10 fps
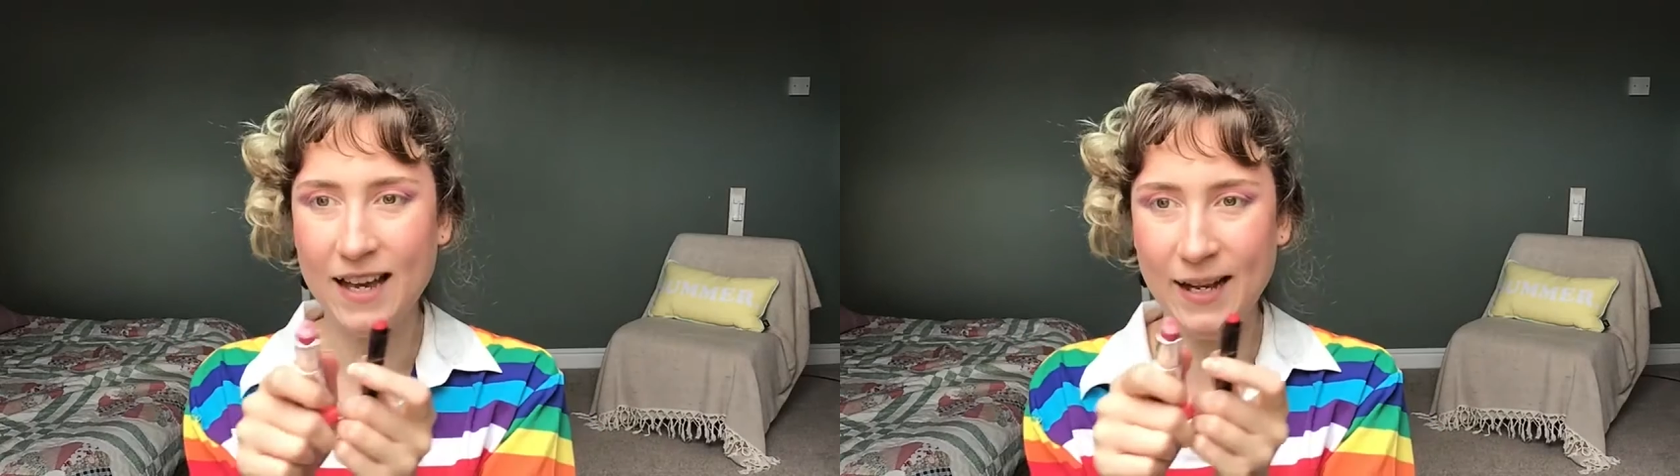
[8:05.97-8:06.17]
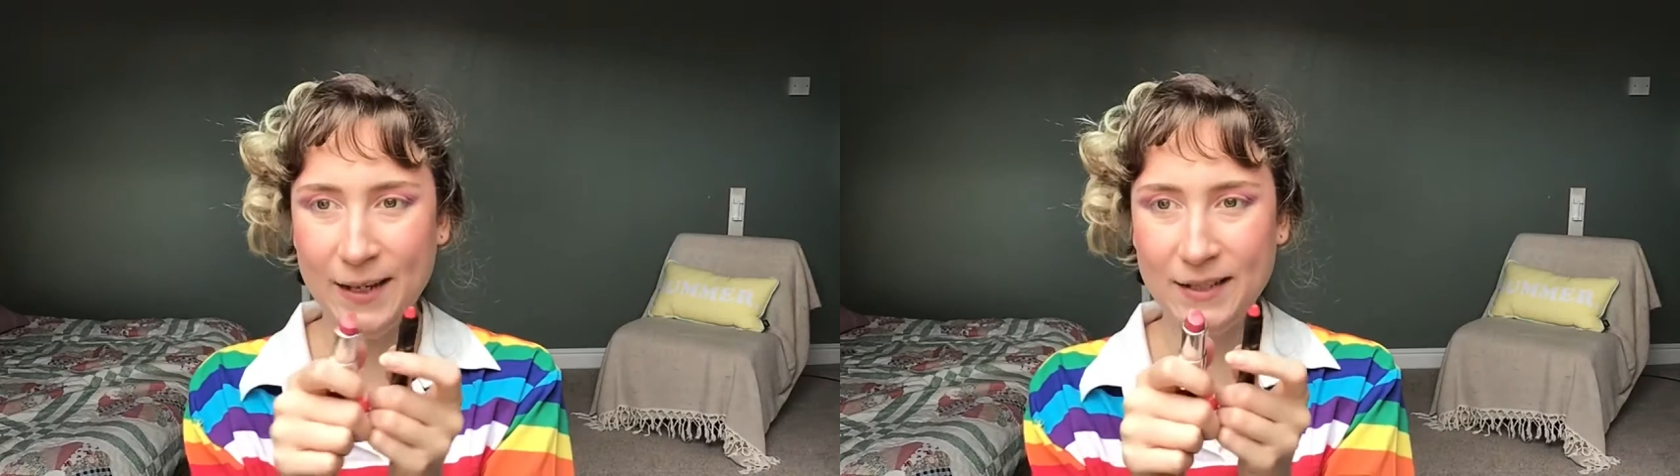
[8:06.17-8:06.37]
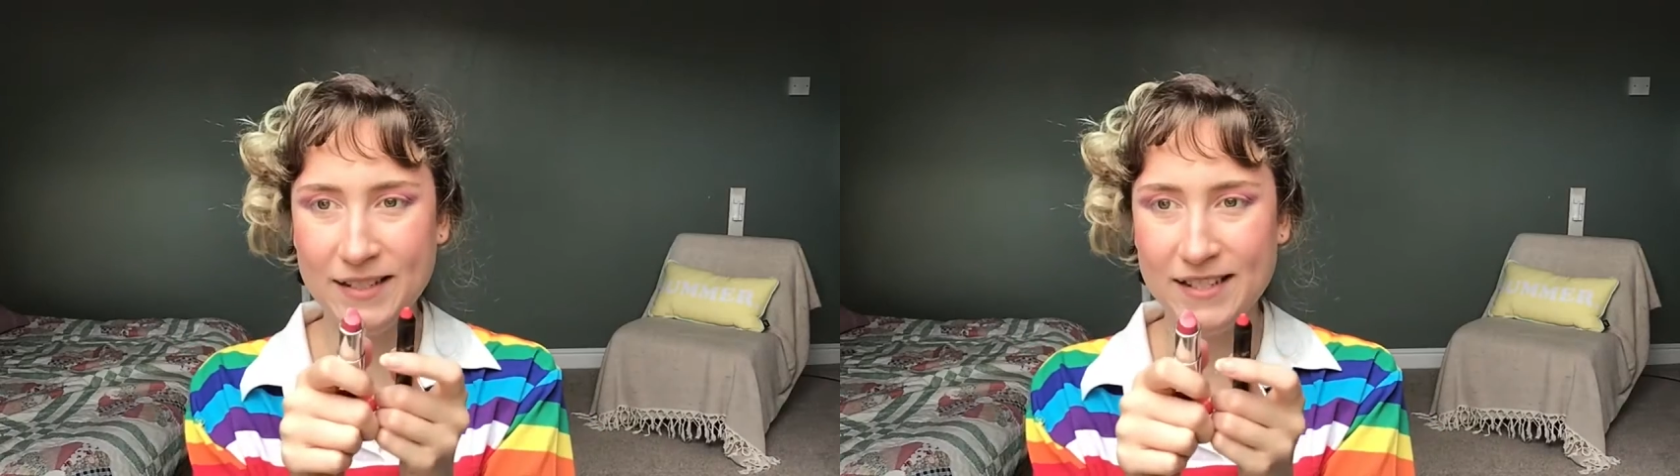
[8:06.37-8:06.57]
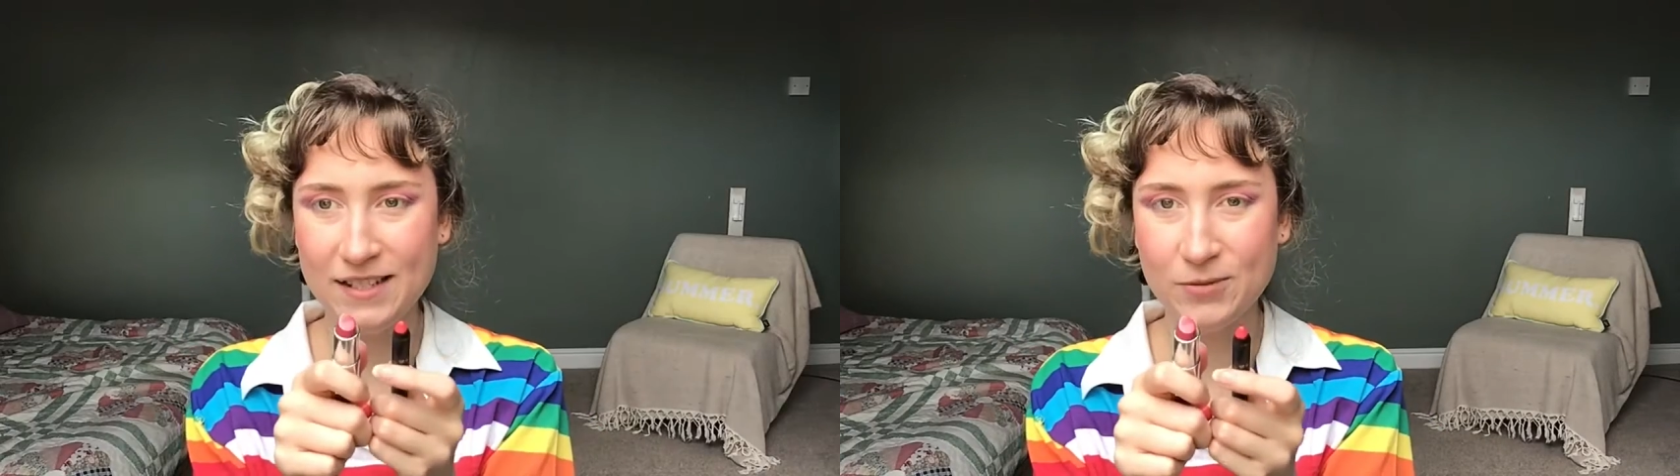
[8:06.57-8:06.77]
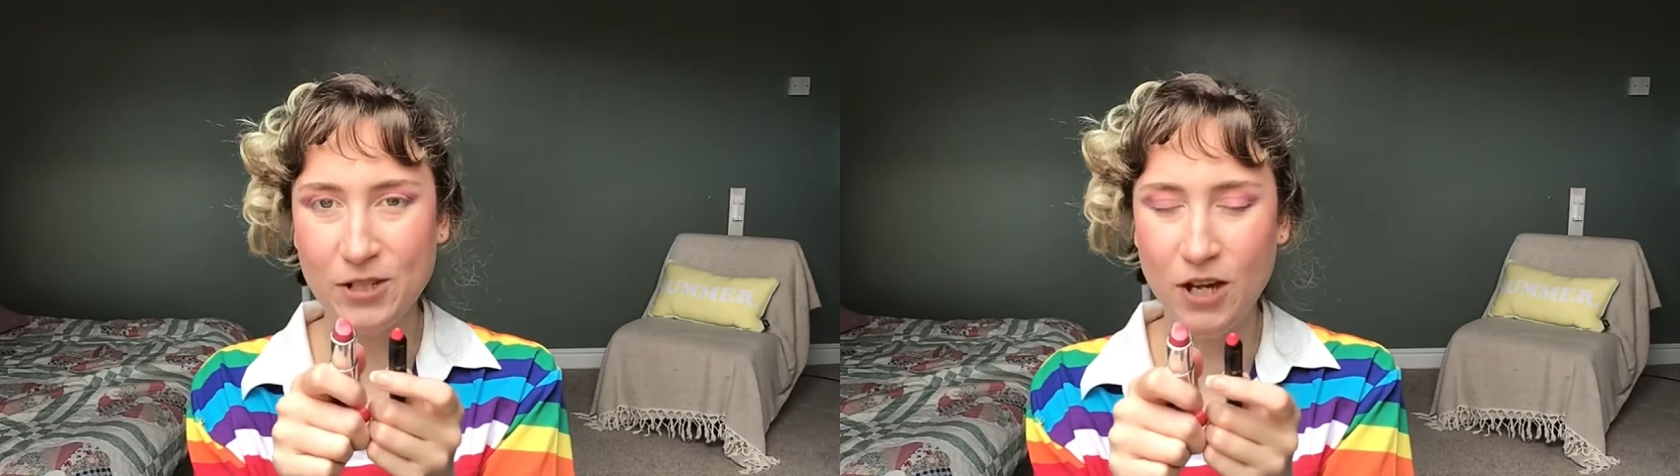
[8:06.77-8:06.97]
and
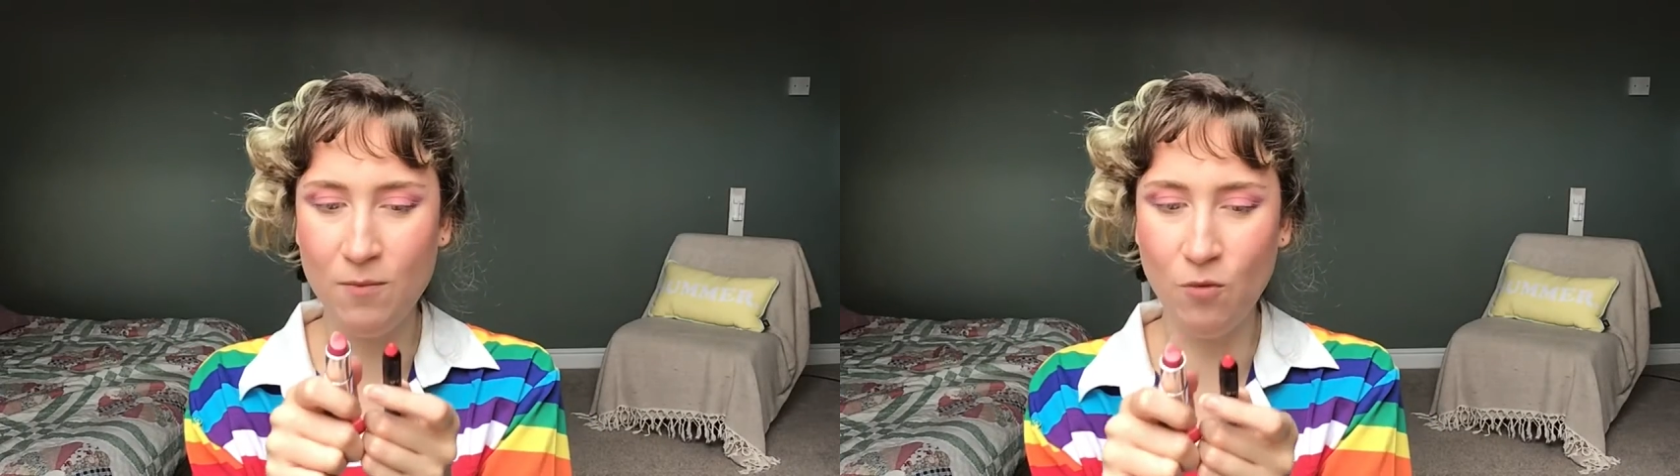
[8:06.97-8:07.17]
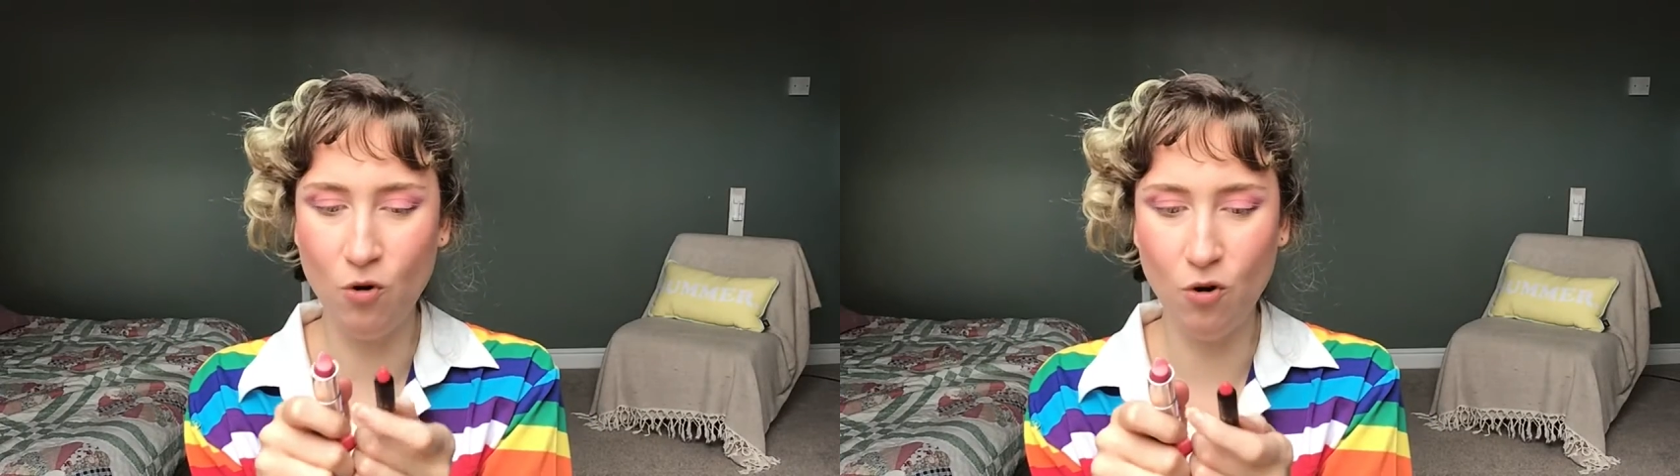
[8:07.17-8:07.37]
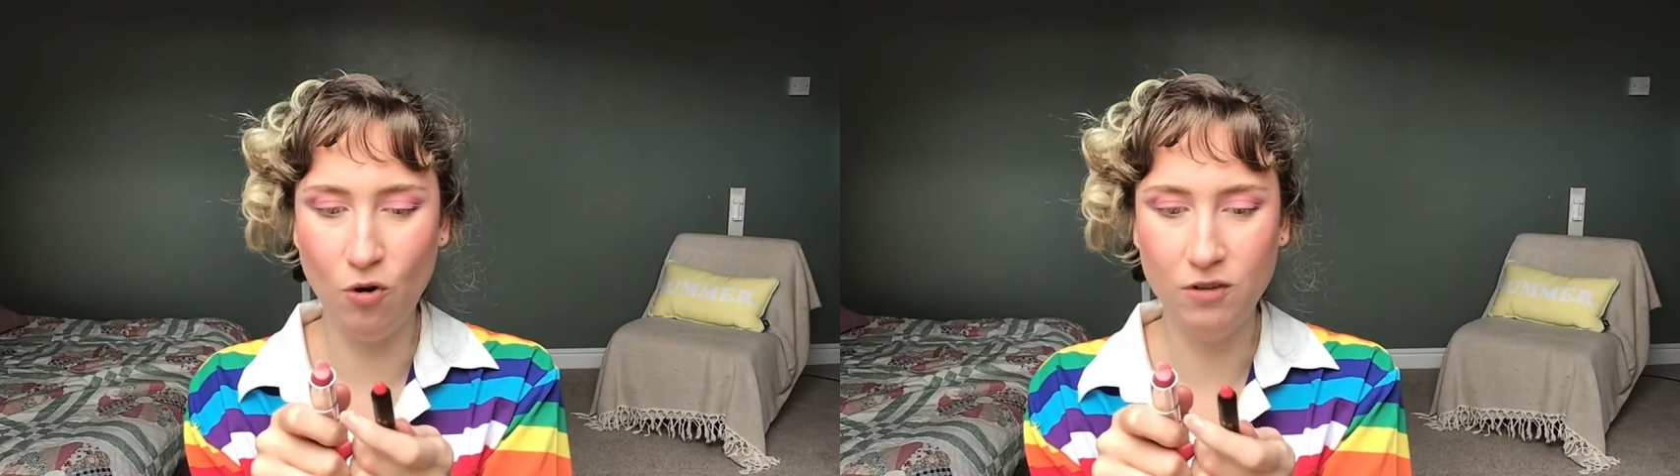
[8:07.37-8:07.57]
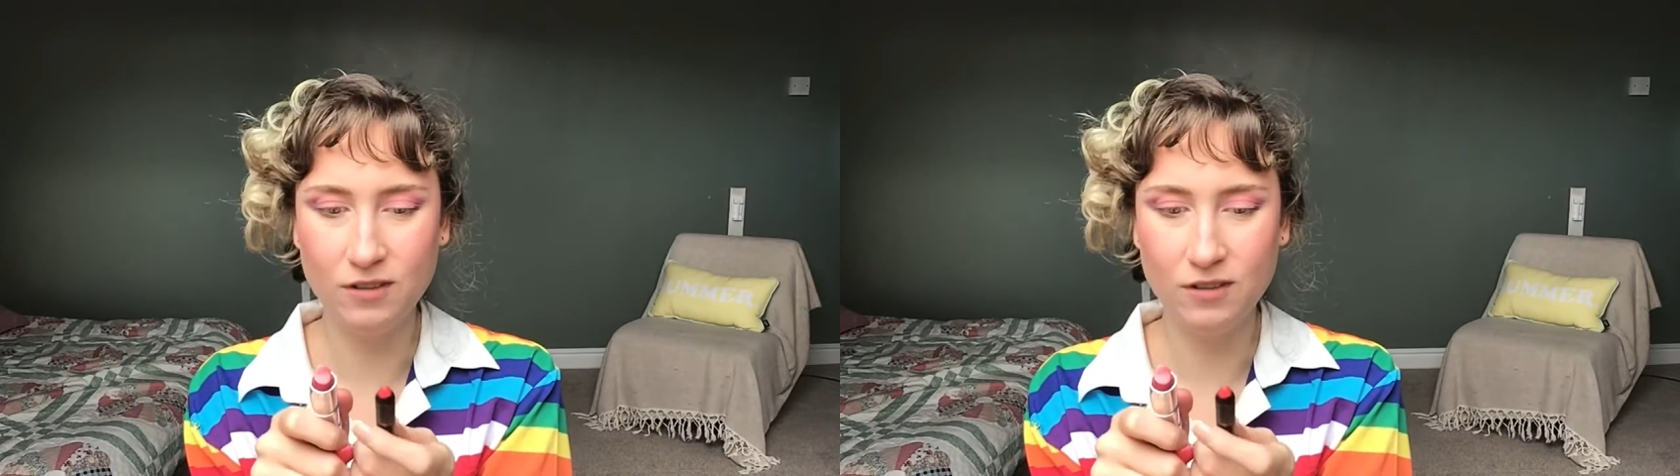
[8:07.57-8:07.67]
a more